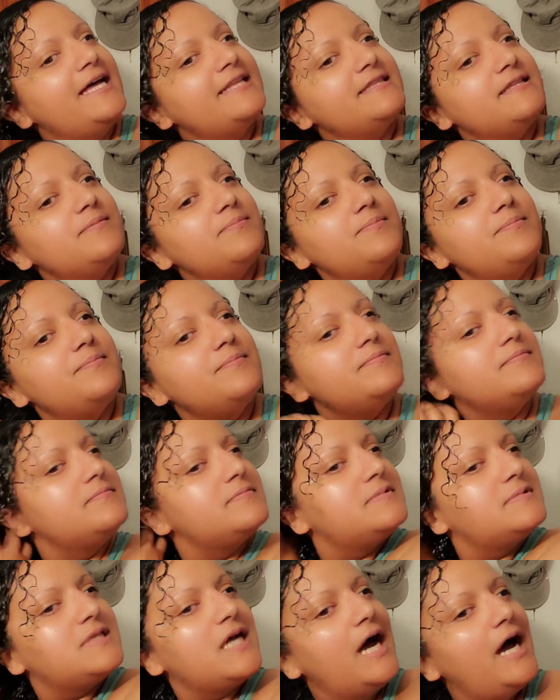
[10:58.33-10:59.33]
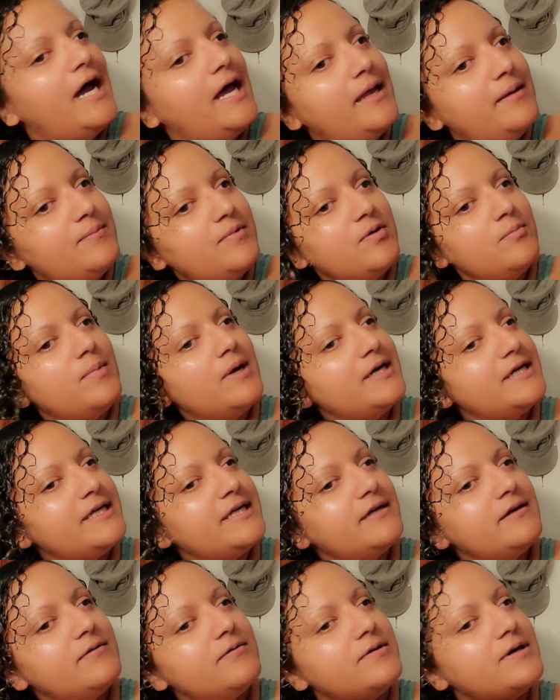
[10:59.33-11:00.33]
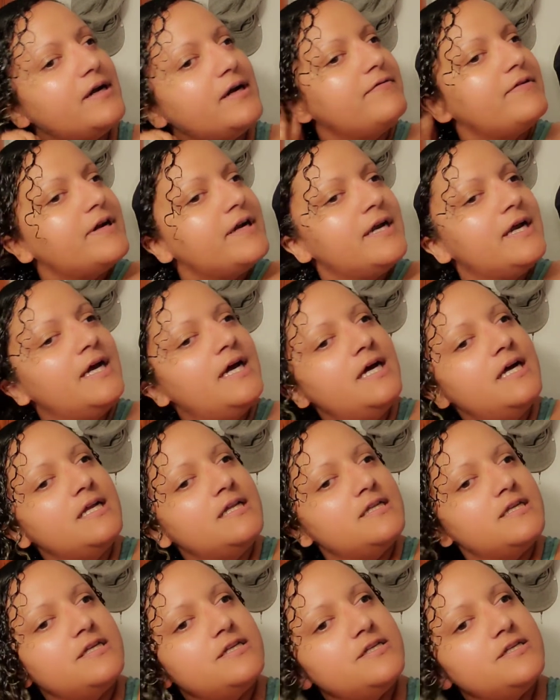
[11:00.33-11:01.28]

the time or money or whatever to